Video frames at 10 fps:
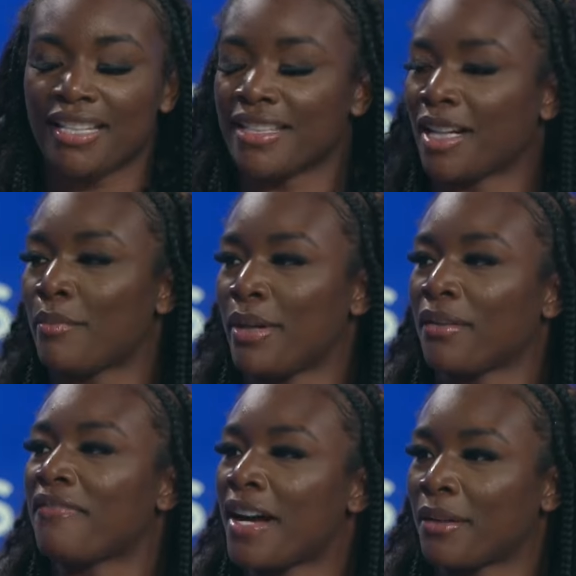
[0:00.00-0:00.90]
not a better
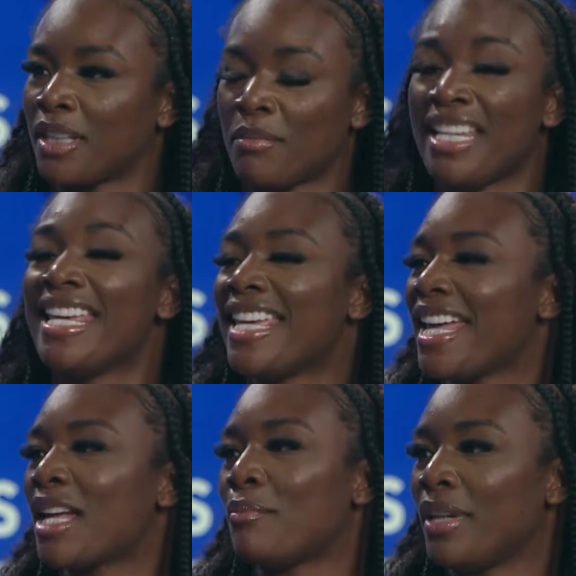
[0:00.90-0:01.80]
fighter than me. He
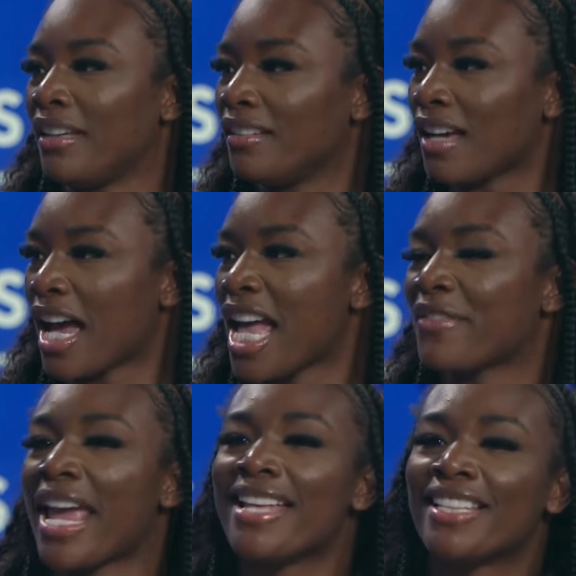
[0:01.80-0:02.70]
can't be. I have
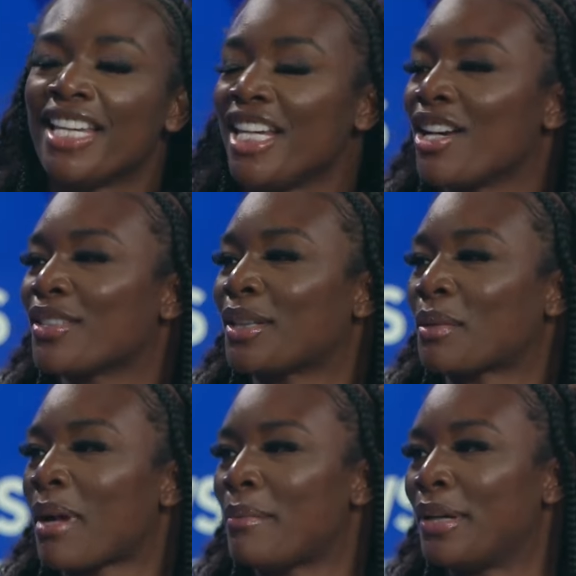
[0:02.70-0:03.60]
eighteen years under
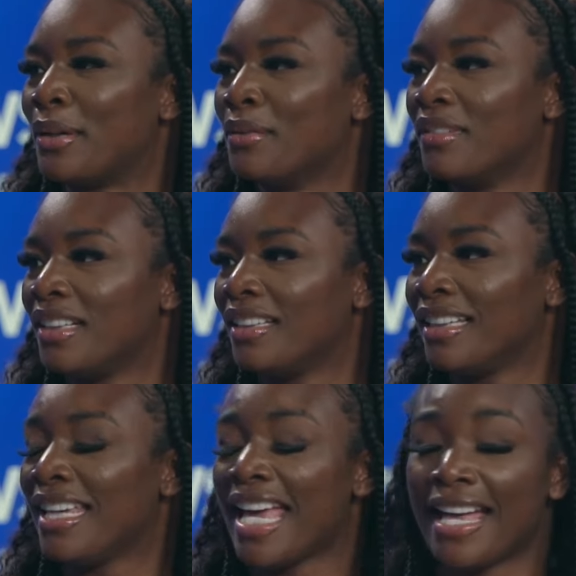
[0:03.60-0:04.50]
my belt. Yeah.
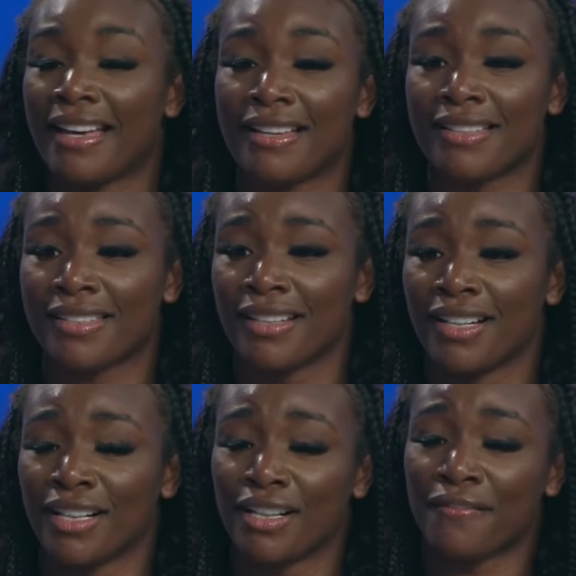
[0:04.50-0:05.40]
He has
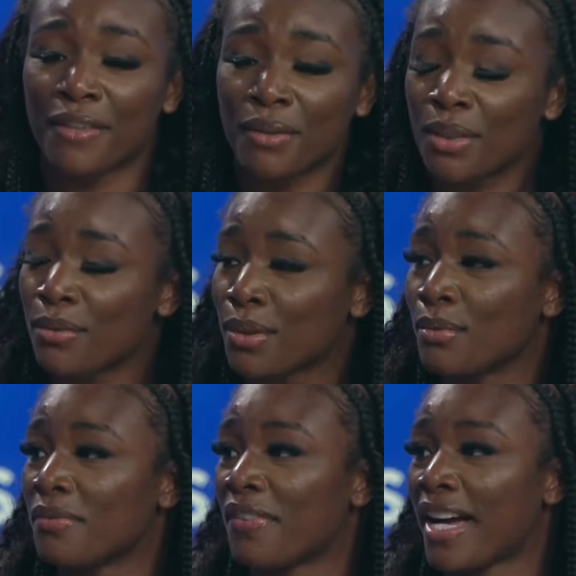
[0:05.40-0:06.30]
a few
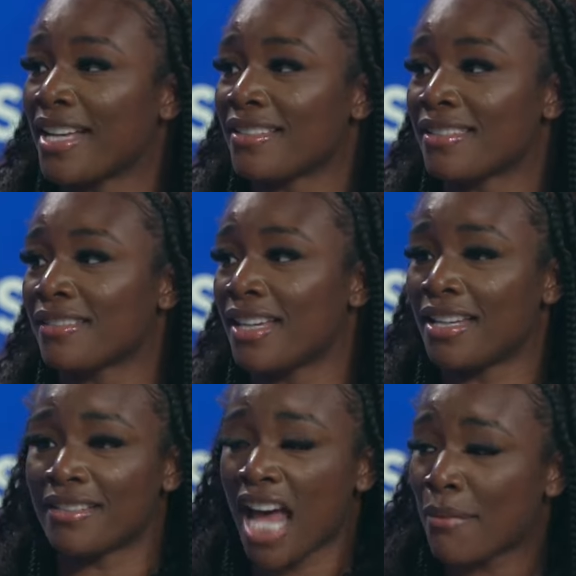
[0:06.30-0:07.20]
YouTube fights
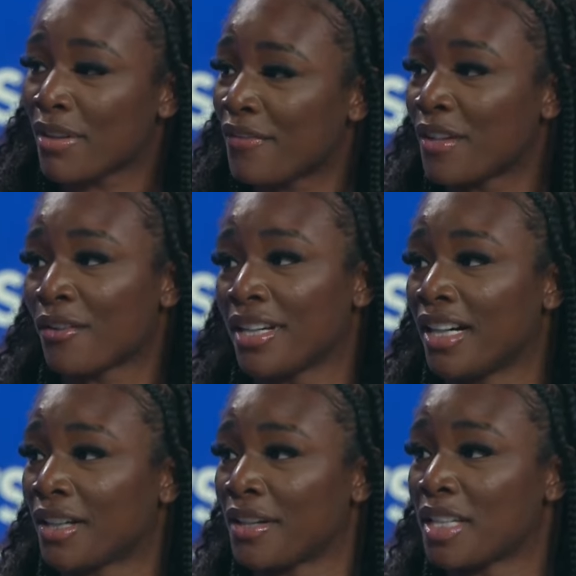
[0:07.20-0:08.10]
and Tommy Fury
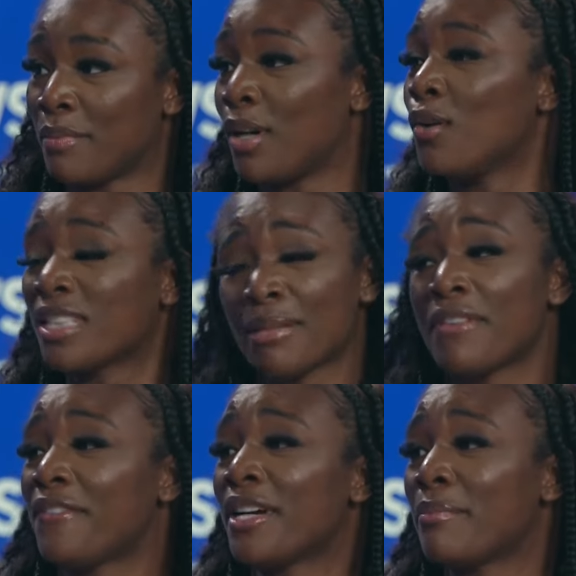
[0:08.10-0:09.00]
under his belt, who
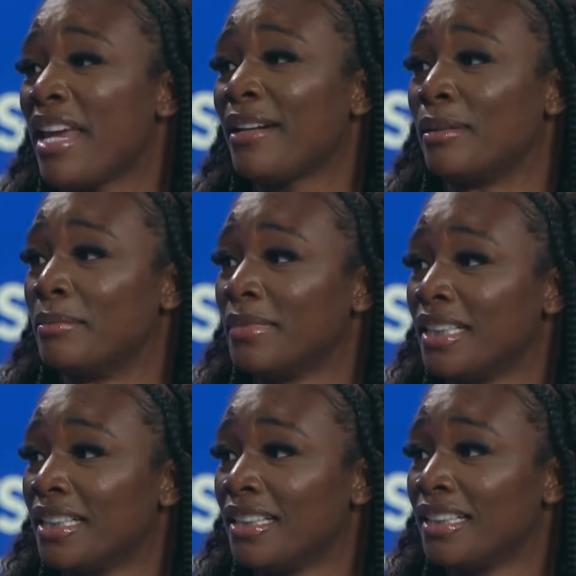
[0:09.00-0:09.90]
Tommy Fury beat
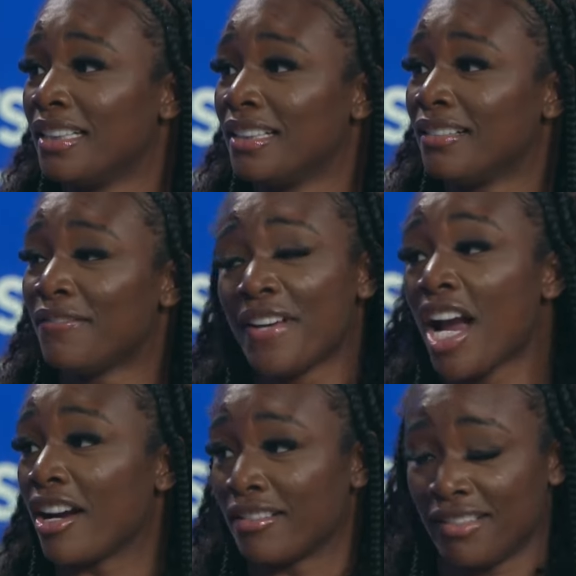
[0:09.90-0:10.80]
him.
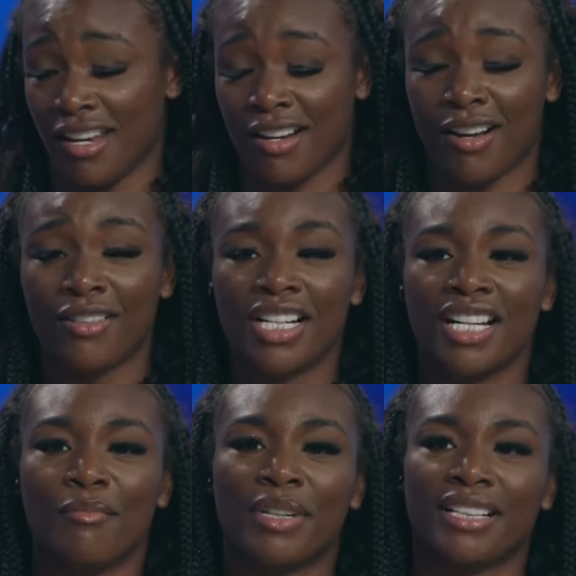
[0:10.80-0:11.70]
Fair, you know?
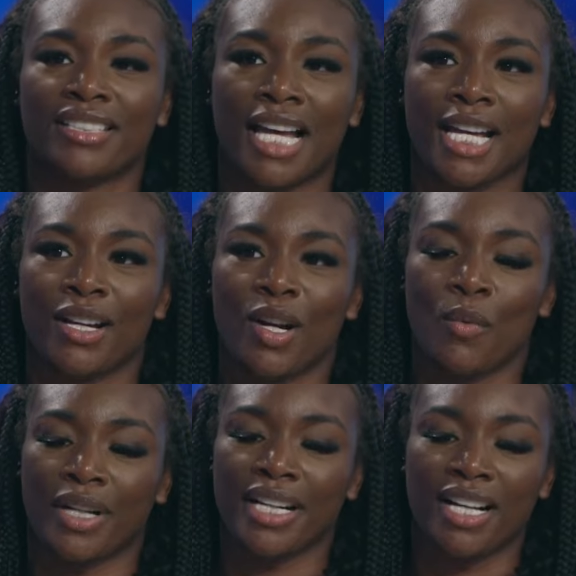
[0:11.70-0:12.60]
But it's like,
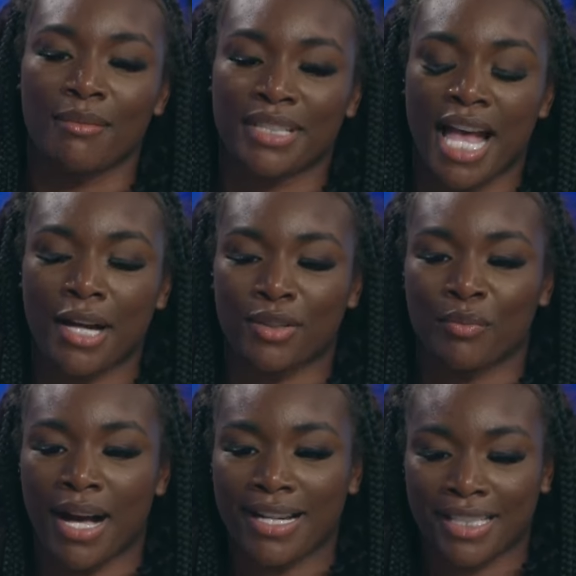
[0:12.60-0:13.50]
when it comes to actual
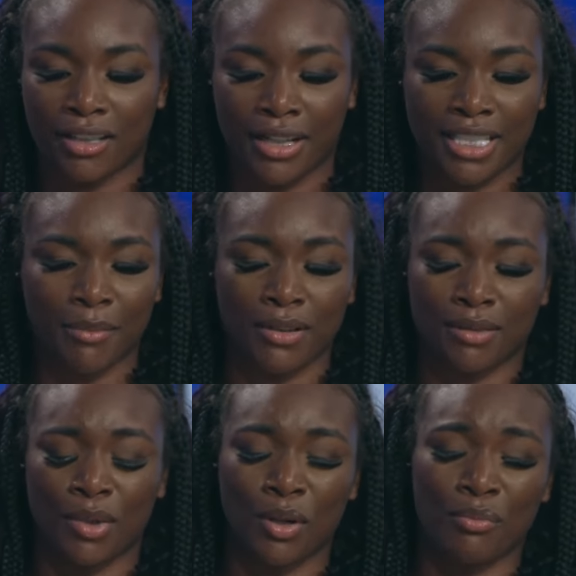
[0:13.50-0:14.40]
boxing, I know they talking about
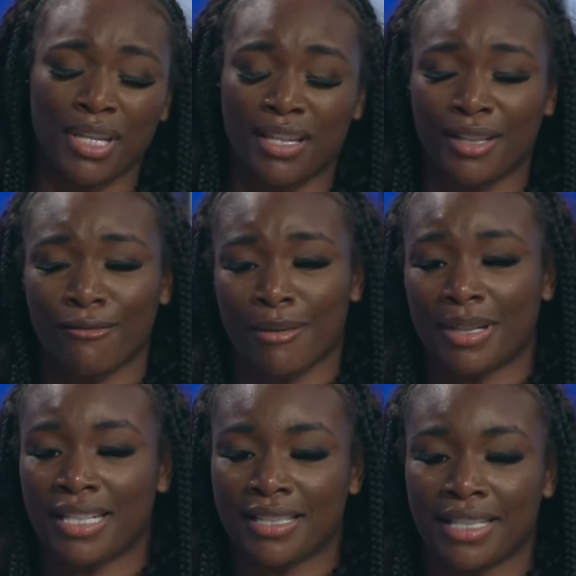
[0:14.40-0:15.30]
some old men and
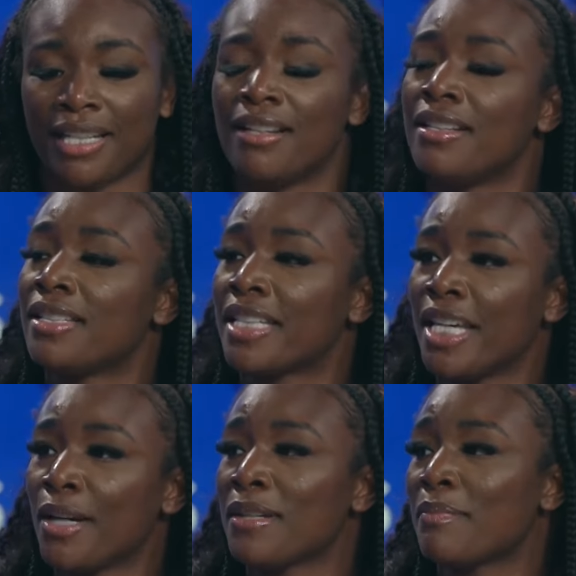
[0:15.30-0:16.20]
women, this and that.
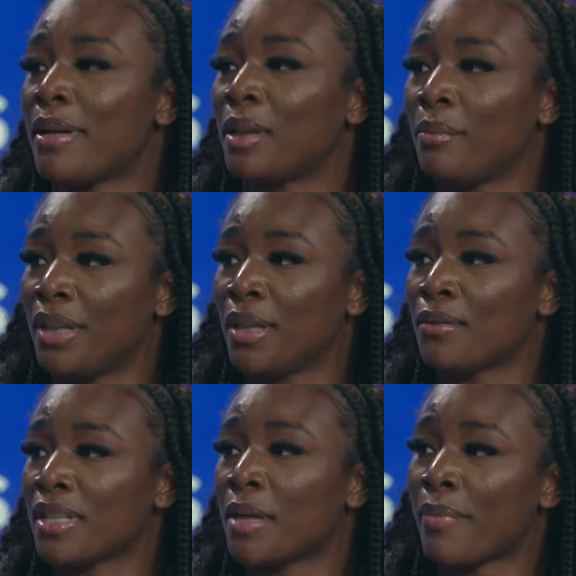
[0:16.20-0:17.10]
Skills pay the
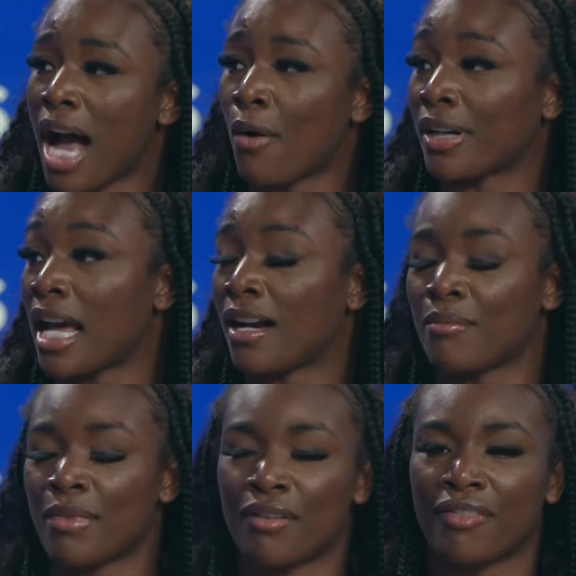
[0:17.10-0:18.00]
bills, and power knock
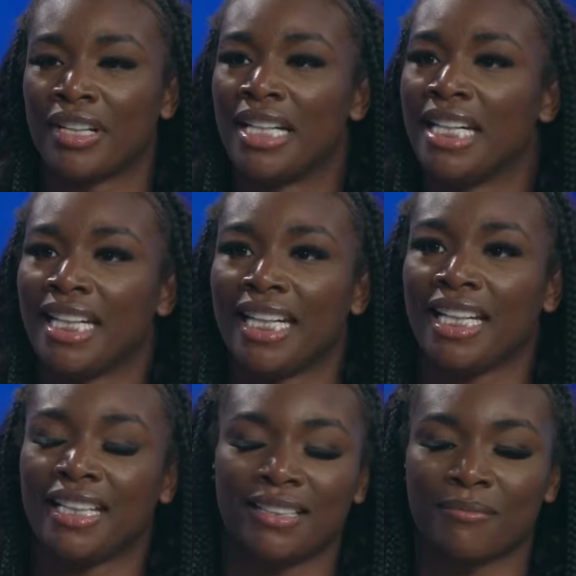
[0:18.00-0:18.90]
them over.
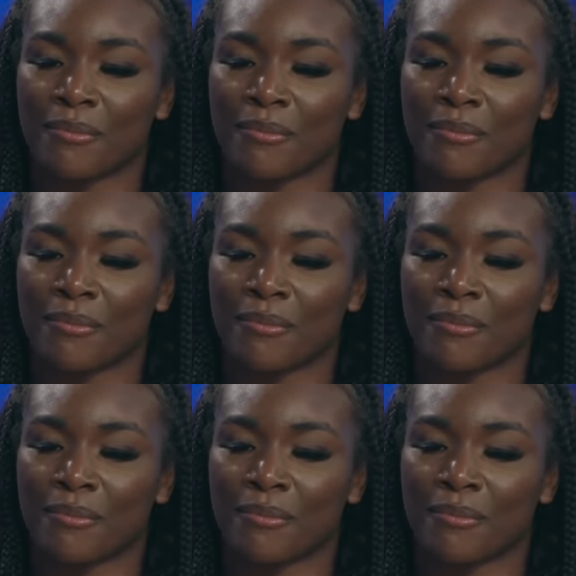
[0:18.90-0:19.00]
And